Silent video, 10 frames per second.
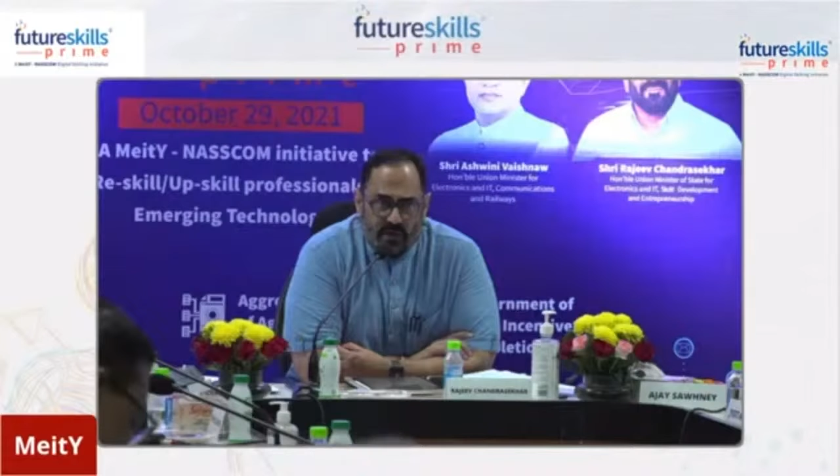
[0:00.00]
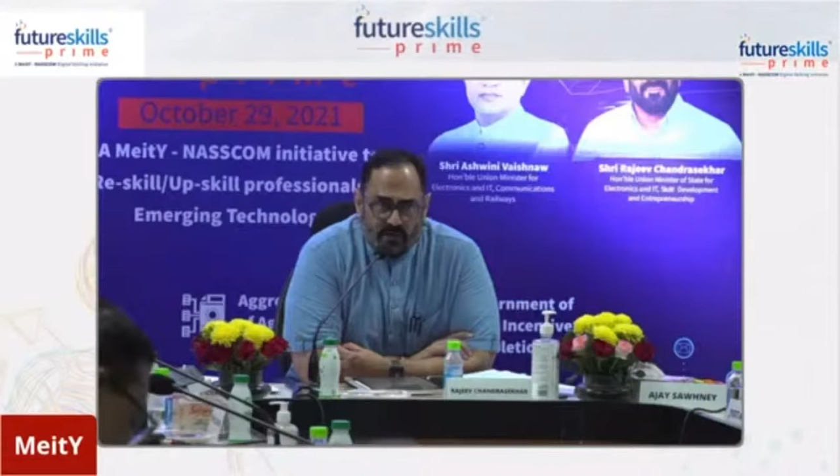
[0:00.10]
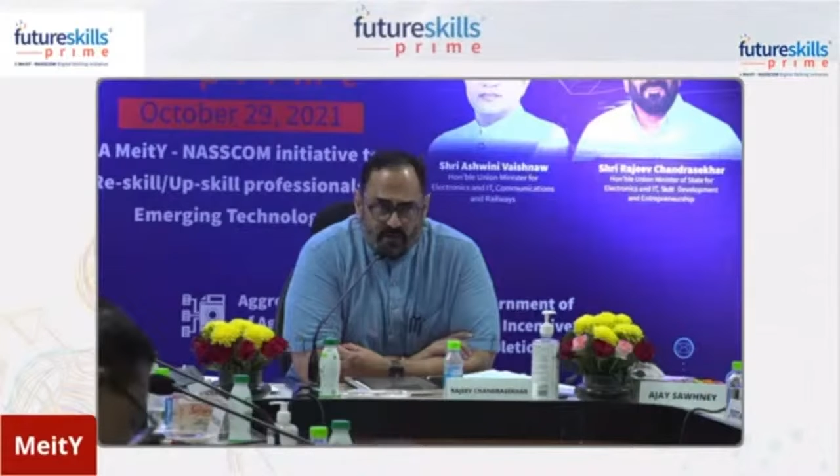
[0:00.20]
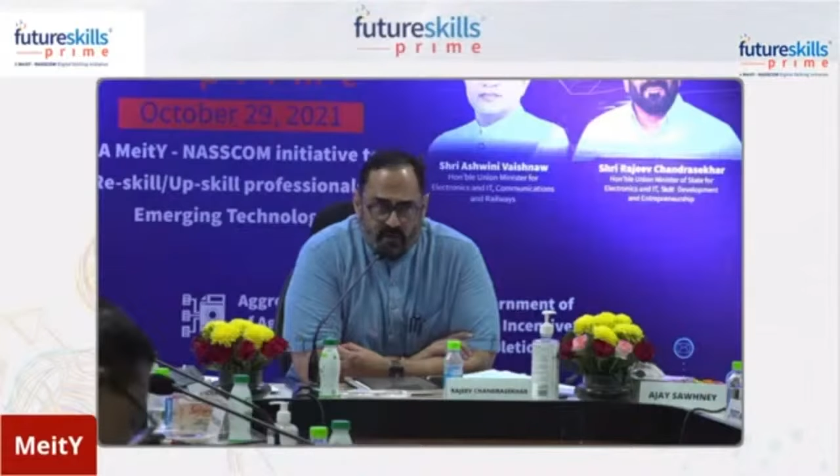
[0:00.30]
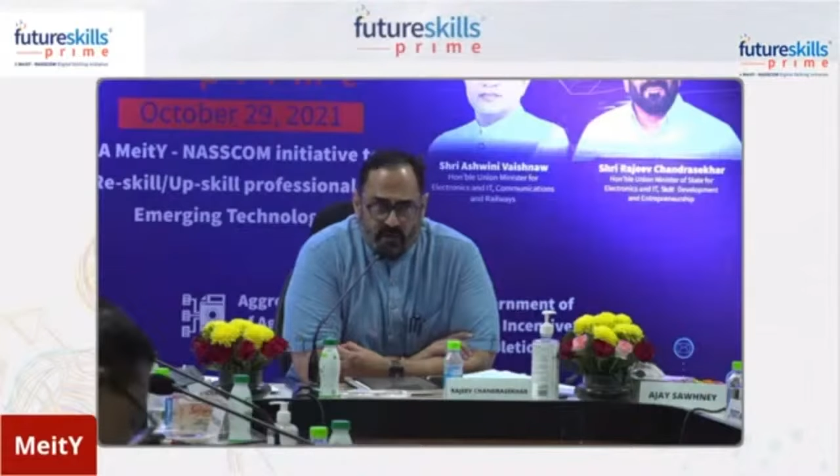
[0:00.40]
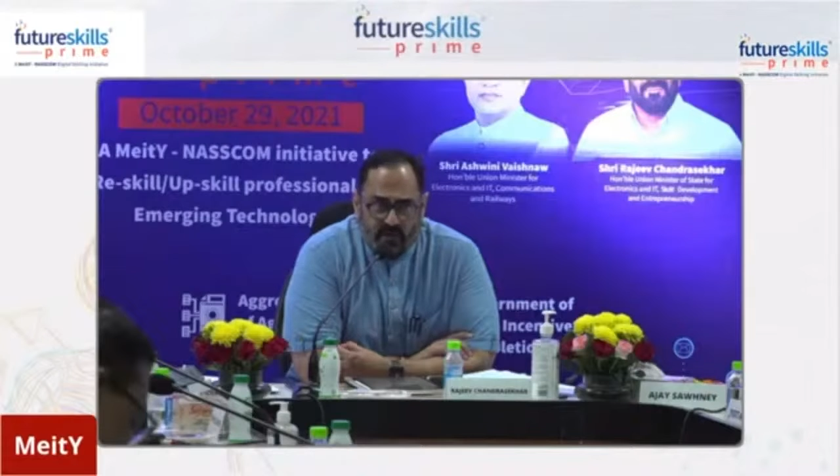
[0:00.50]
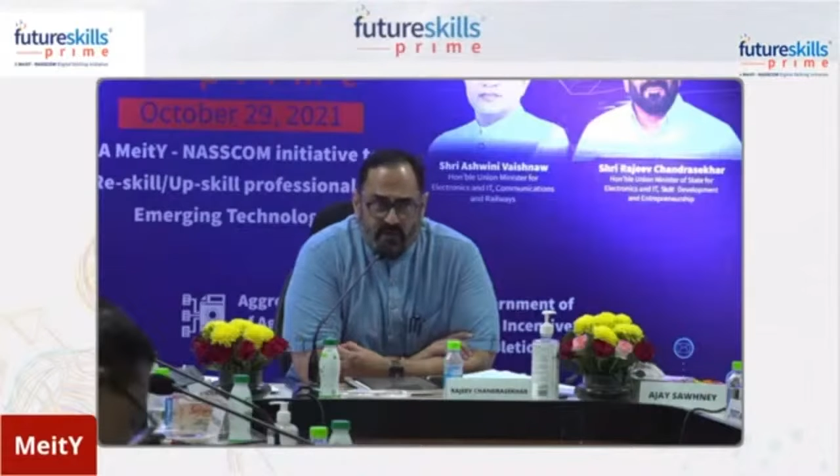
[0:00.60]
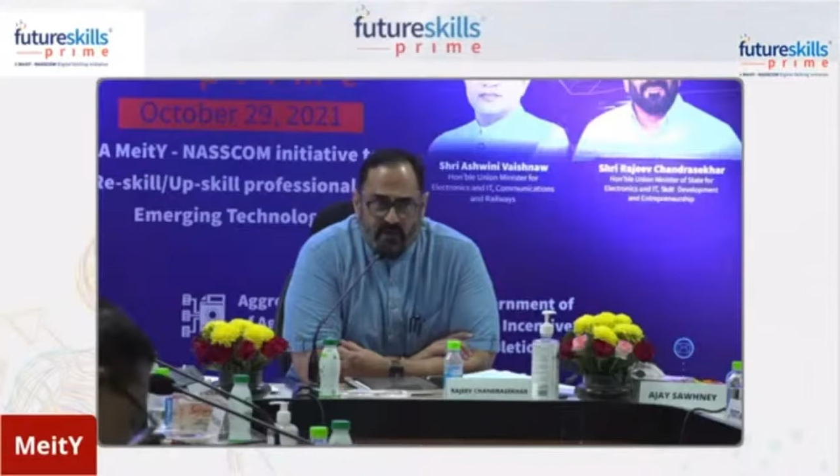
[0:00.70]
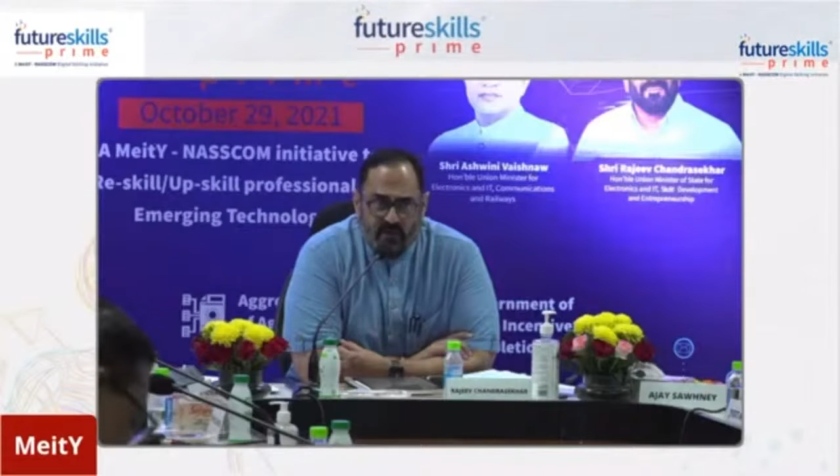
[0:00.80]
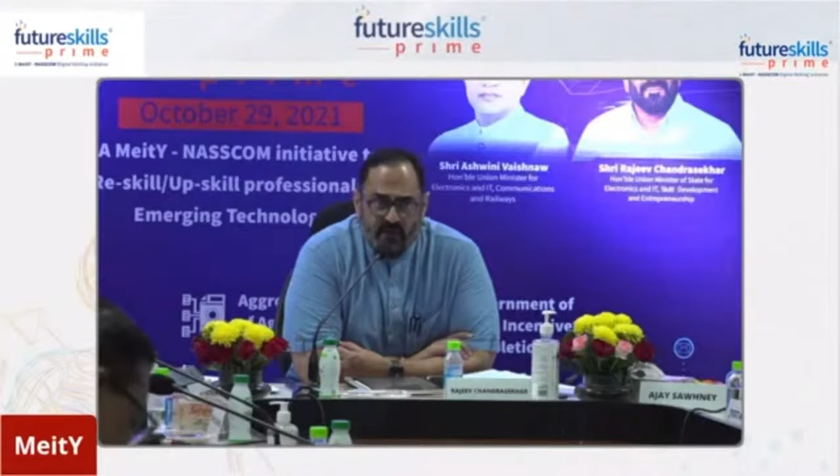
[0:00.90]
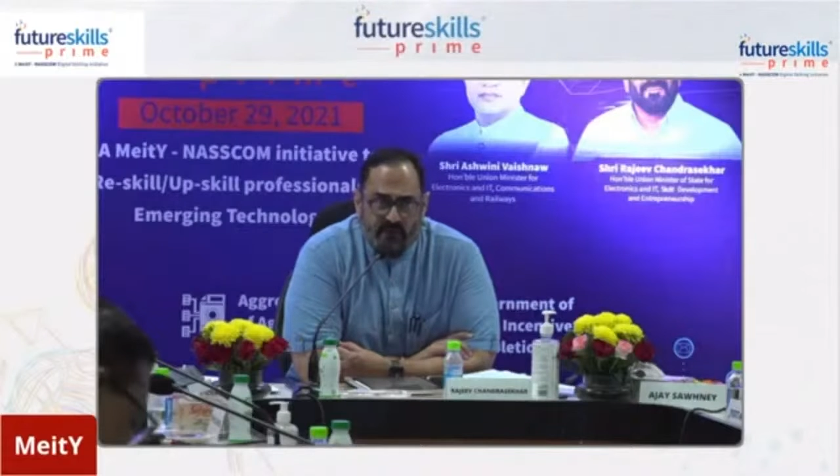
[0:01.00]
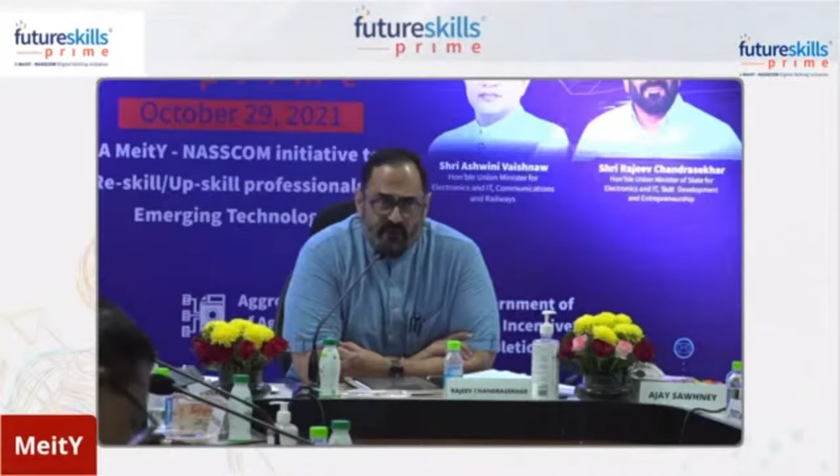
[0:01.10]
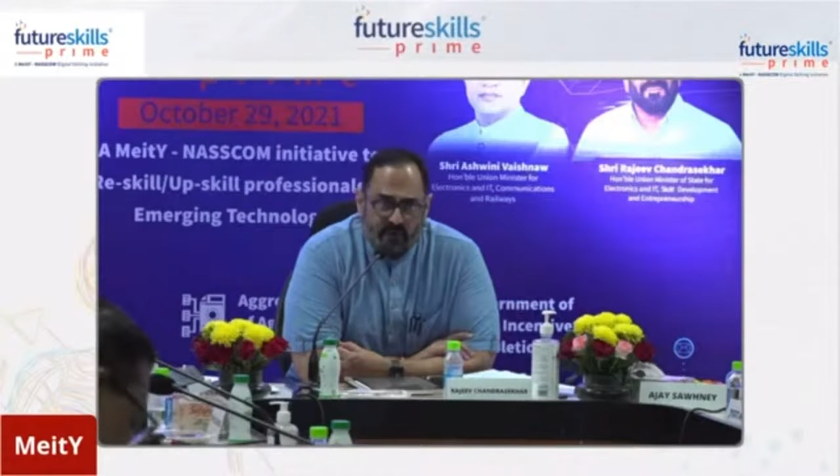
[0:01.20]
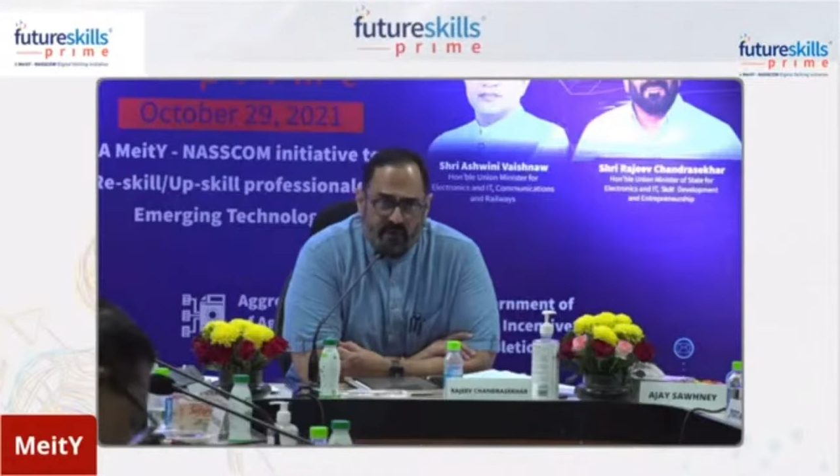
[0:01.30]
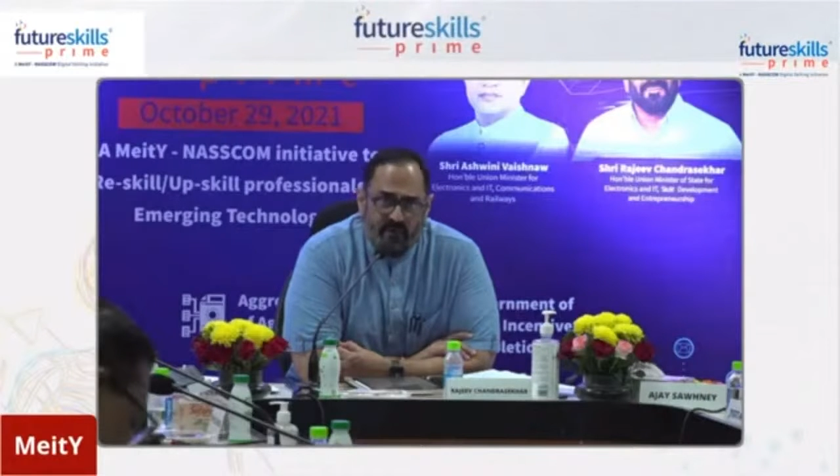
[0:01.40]
together very,
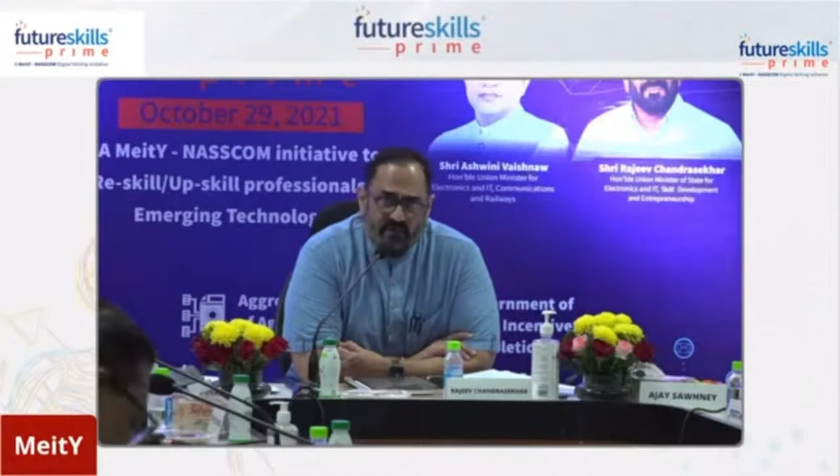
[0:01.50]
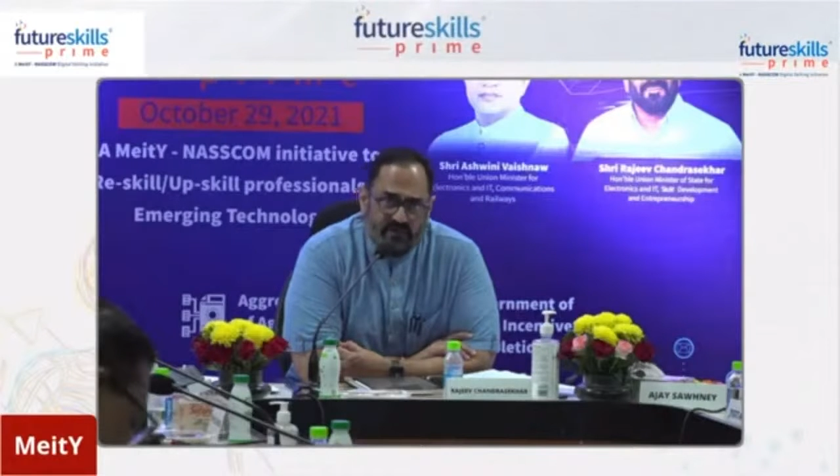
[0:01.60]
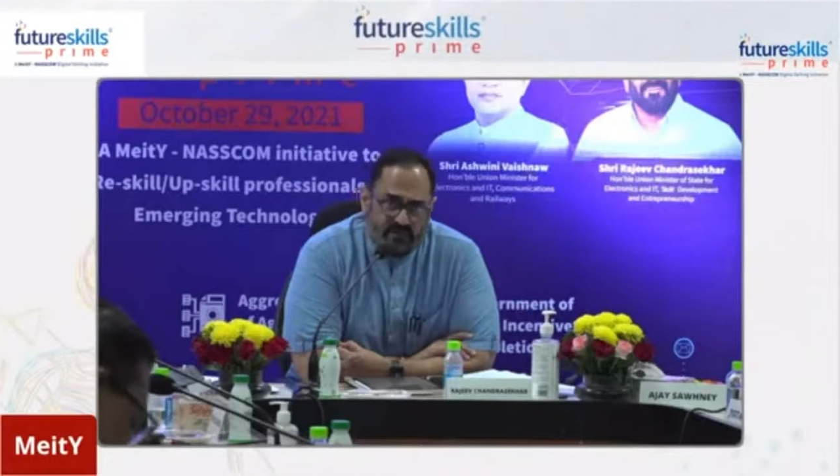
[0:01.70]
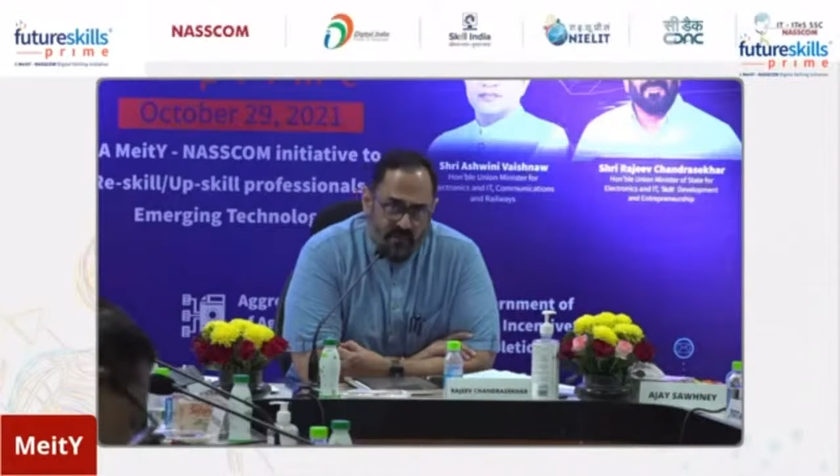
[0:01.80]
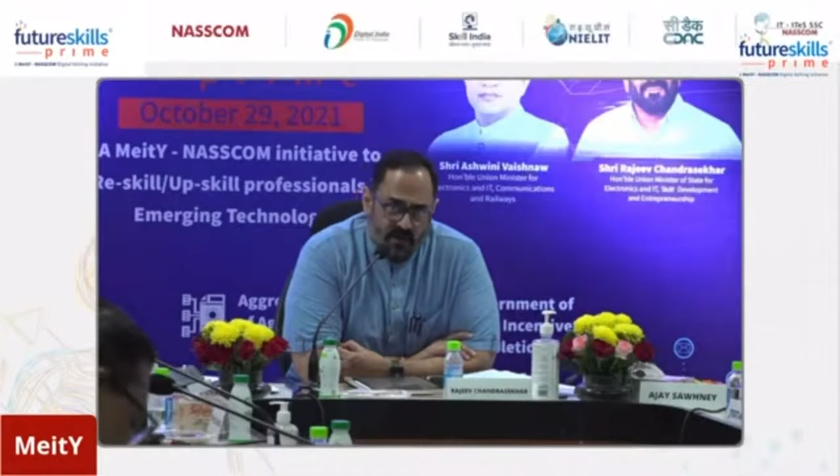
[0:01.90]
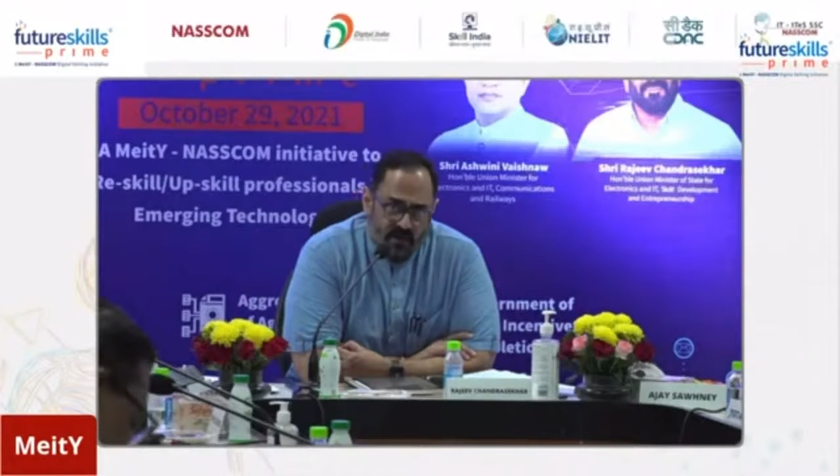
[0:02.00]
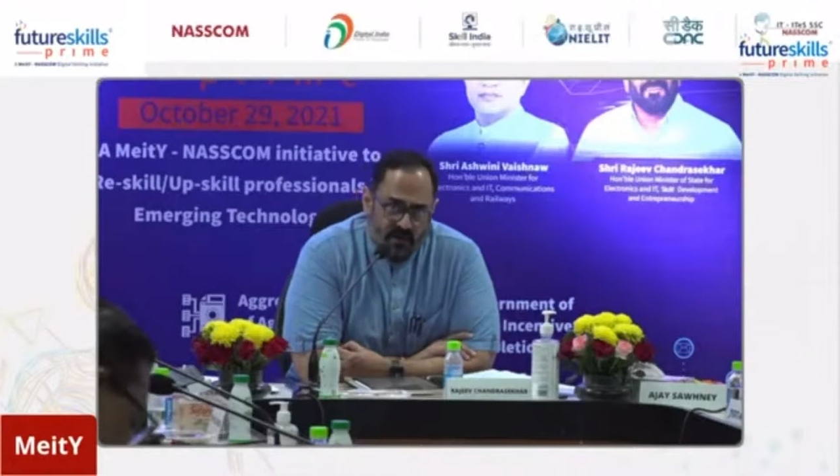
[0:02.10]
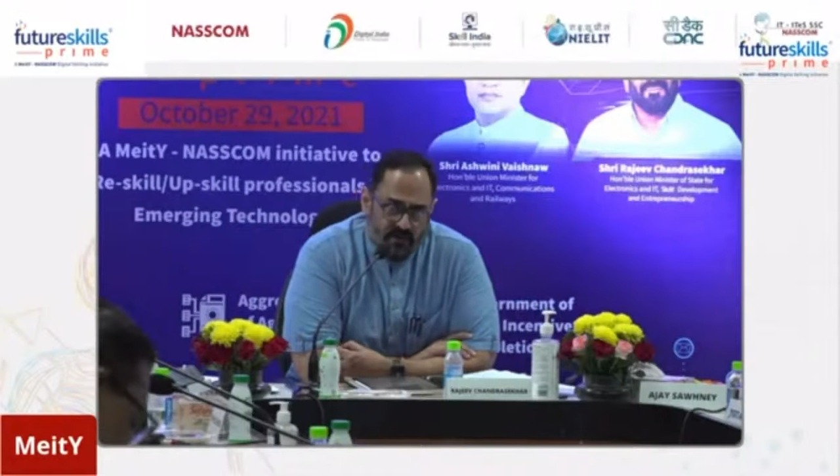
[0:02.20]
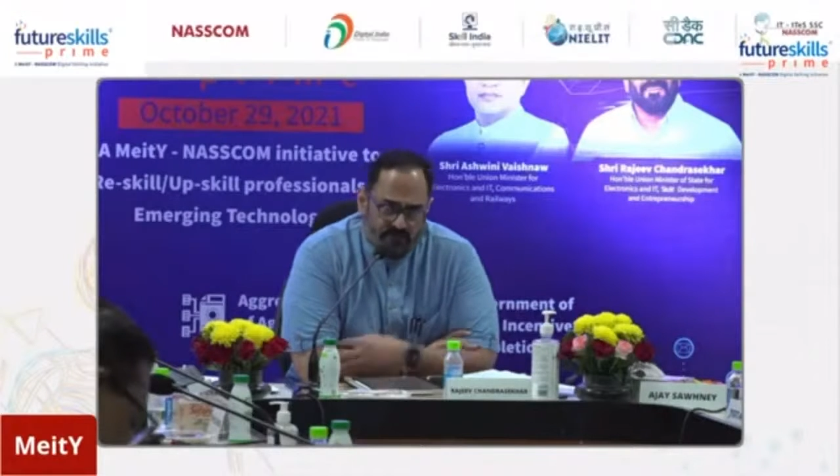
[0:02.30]
very smartly.